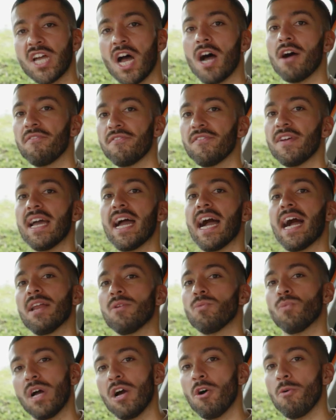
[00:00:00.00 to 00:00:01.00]
tough
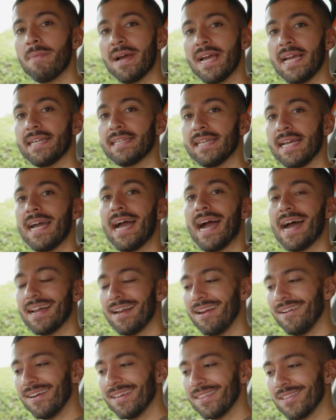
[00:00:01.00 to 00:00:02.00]
and well made,
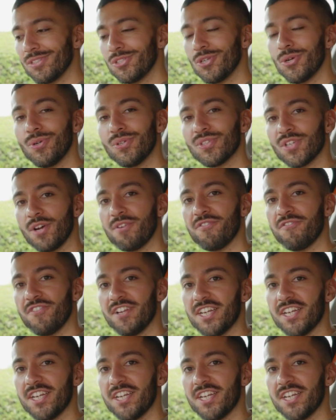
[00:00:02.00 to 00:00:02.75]
and I like the 2-tone